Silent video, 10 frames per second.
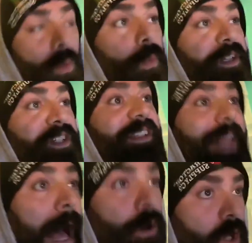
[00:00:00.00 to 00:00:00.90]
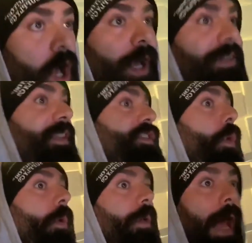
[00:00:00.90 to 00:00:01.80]
which has now caused this
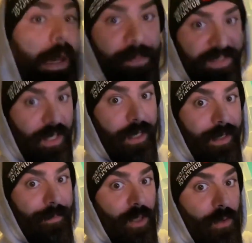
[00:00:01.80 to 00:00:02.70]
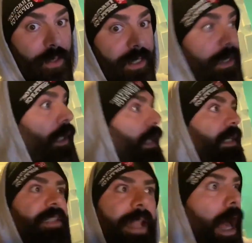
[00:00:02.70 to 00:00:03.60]
whole commentary community
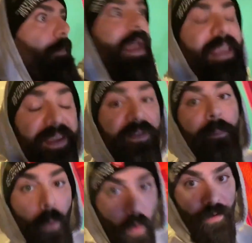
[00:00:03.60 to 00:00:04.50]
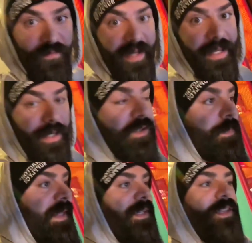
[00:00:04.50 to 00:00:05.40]
to now make even more videos
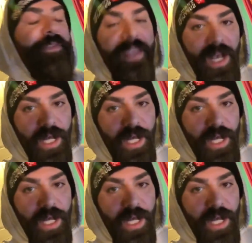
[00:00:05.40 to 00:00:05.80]
because of the